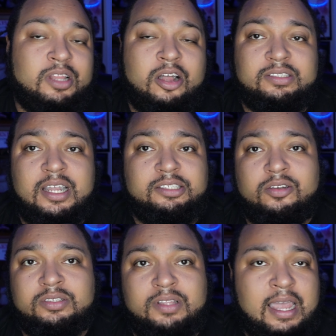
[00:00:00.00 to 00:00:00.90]
Los
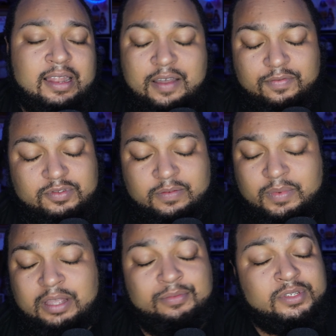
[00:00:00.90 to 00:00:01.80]
Santos nightlife, to
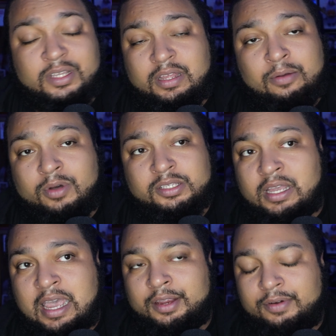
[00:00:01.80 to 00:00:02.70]
me, it wasn't
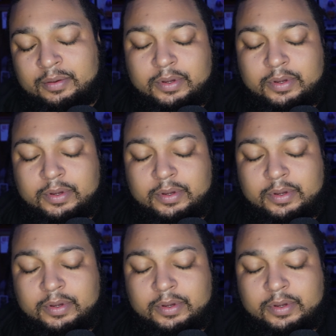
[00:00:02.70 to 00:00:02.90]
accurate.